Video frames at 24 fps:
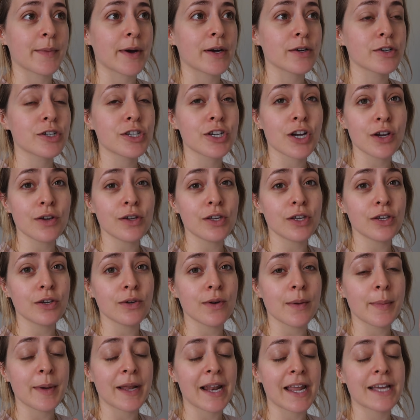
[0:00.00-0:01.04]
But I'll show
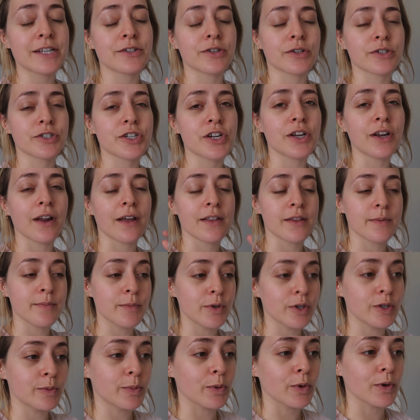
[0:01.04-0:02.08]
you, a bit later I'll show you like the
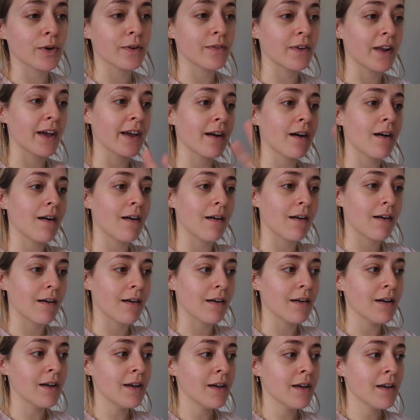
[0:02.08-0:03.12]
mood board of like
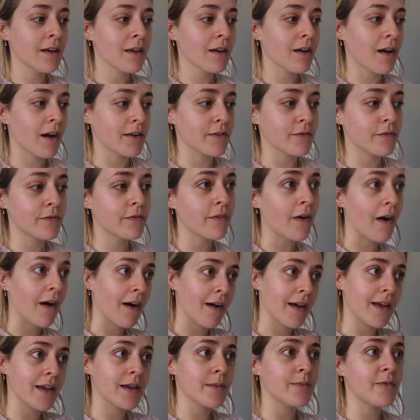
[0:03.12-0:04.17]
our kind of
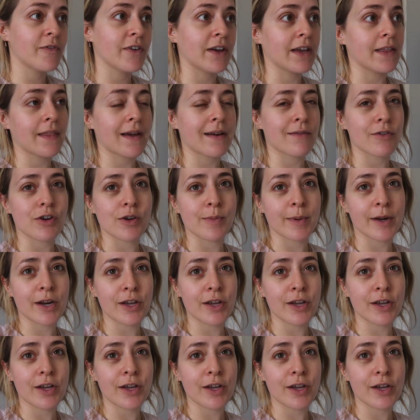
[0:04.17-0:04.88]
vibe for in that room.